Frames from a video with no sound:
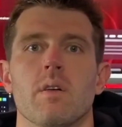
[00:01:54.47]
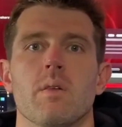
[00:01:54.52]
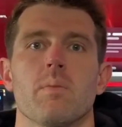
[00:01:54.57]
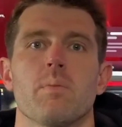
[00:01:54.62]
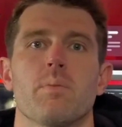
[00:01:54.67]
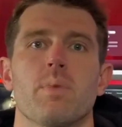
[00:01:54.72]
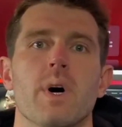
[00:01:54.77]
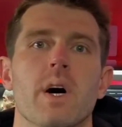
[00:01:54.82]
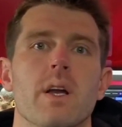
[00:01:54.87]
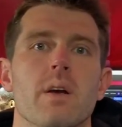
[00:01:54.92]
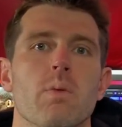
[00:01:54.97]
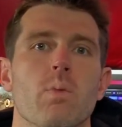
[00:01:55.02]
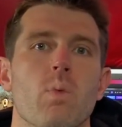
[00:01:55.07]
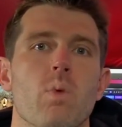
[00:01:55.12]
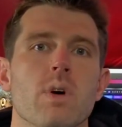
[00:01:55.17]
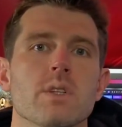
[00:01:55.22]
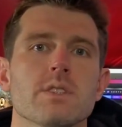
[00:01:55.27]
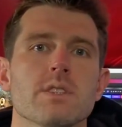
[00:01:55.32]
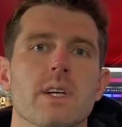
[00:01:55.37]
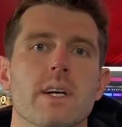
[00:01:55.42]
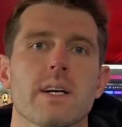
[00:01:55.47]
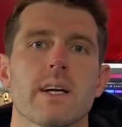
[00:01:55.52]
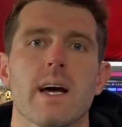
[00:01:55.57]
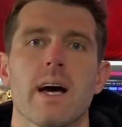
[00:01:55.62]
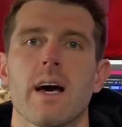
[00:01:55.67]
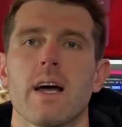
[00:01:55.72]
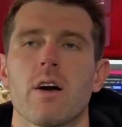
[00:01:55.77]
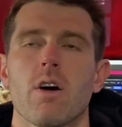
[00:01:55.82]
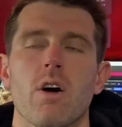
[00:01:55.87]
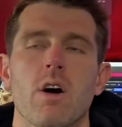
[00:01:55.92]
But once I
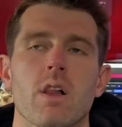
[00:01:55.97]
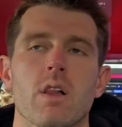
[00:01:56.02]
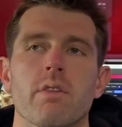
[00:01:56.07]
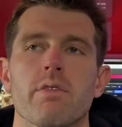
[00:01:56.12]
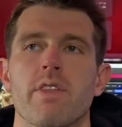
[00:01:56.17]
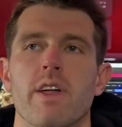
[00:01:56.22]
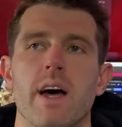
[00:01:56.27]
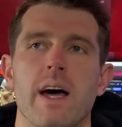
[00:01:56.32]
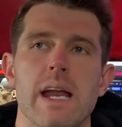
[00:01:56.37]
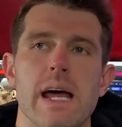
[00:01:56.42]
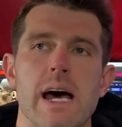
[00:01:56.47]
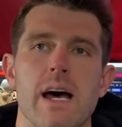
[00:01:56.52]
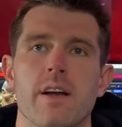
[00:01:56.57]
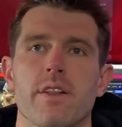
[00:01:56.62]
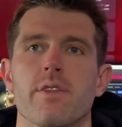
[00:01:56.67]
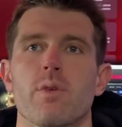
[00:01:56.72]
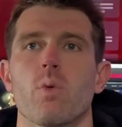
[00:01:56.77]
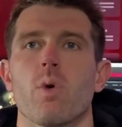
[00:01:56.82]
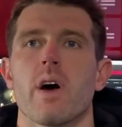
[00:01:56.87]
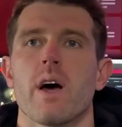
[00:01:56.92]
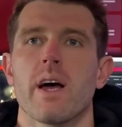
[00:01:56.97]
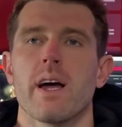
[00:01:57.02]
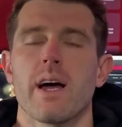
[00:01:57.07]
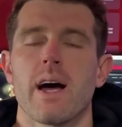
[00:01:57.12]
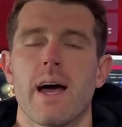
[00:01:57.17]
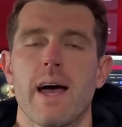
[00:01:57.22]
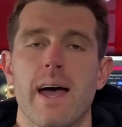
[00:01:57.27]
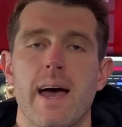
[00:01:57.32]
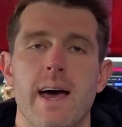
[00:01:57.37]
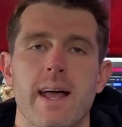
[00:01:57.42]
got all of that out of the way,
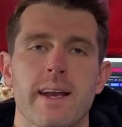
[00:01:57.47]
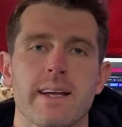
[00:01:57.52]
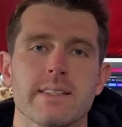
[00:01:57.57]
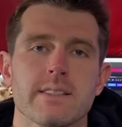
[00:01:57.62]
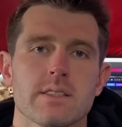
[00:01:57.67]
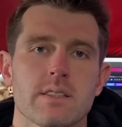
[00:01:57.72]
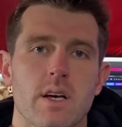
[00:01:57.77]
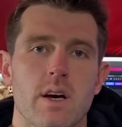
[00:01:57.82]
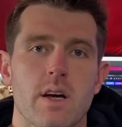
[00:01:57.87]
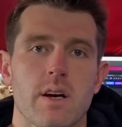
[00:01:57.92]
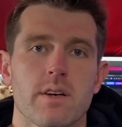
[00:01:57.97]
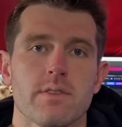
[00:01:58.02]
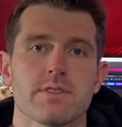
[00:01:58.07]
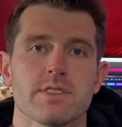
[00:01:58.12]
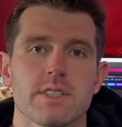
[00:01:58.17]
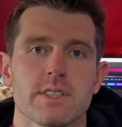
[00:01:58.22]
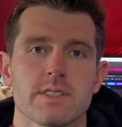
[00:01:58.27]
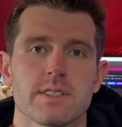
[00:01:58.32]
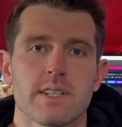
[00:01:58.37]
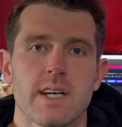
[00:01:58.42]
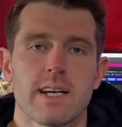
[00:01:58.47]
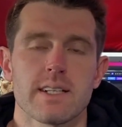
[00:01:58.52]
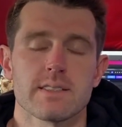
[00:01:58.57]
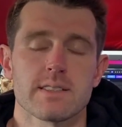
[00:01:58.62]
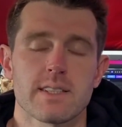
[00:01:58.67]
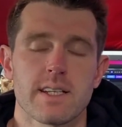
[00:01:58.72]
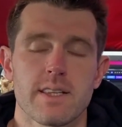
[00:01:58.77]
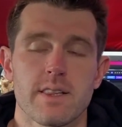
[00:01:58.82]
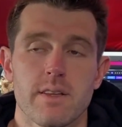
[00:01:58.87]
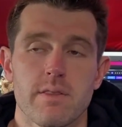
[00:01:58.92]
I had a ton of success.
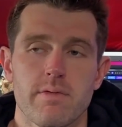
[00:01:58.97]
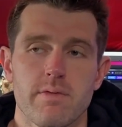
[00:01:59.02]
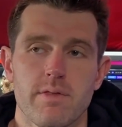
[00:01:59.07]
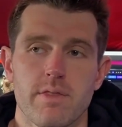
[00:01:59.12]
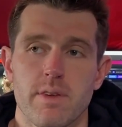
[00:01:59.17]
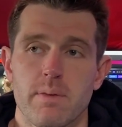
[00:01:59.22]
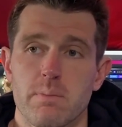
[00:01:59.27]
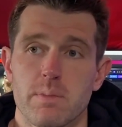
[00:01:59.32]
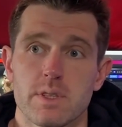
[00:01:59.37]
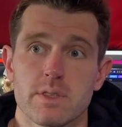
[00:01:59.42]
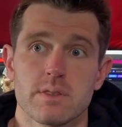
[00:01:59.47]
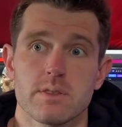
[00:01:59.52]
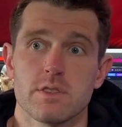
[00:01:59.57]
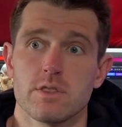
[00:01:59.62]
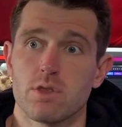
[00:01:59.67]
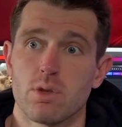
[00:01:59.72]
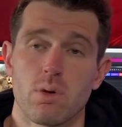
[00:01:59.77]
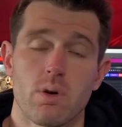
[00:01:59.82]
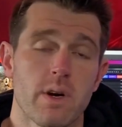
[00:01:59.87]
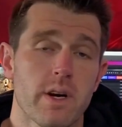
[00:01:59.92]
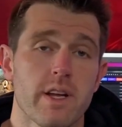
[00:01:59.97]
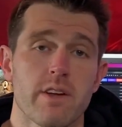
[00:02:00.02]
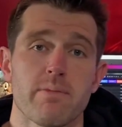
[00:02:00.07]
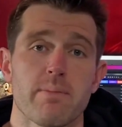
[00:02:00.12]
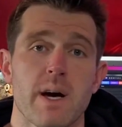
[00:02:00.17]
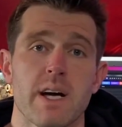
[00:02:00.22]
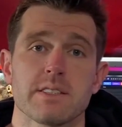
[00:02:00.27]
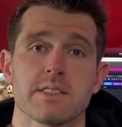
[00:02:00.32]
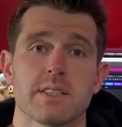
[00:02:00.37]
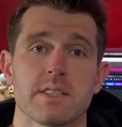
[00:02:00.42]
And the, the majority of
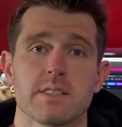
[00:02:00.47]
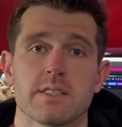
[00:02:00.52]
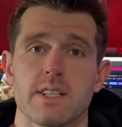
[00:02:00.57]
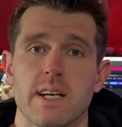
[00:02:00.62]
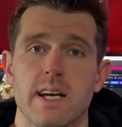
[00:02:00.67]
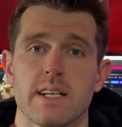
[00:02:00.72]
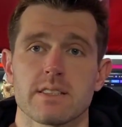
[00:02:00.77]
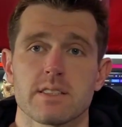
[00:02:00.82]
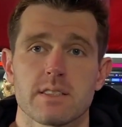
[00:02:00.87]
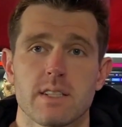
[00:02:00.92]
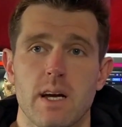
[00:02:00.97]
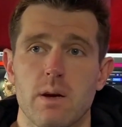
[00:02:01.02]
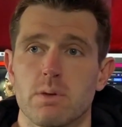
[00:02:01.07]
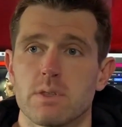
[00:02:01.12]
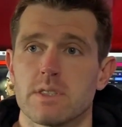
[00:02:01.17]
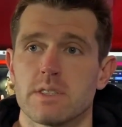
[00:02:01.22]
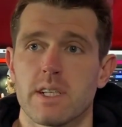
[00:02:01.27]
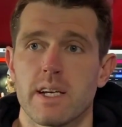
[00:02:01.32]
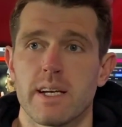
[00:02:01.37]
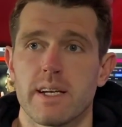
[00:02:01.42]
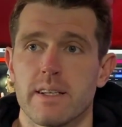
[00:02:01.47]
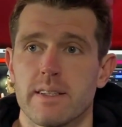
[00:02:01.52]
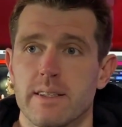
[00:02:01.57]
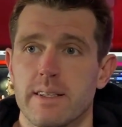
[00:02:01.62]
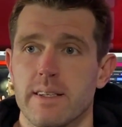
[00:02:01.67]
my success, I would say